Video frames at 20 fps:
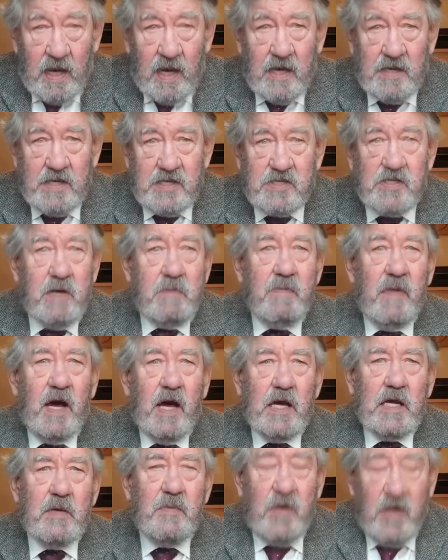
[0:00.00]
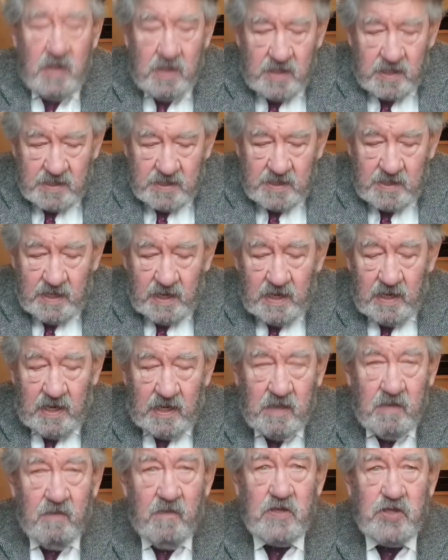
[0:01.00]
and it's remarkable that
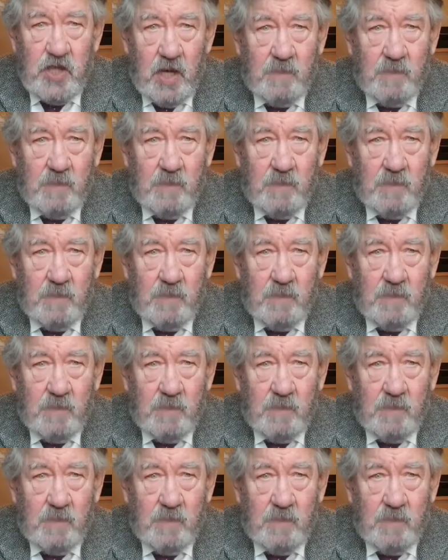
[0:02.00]
in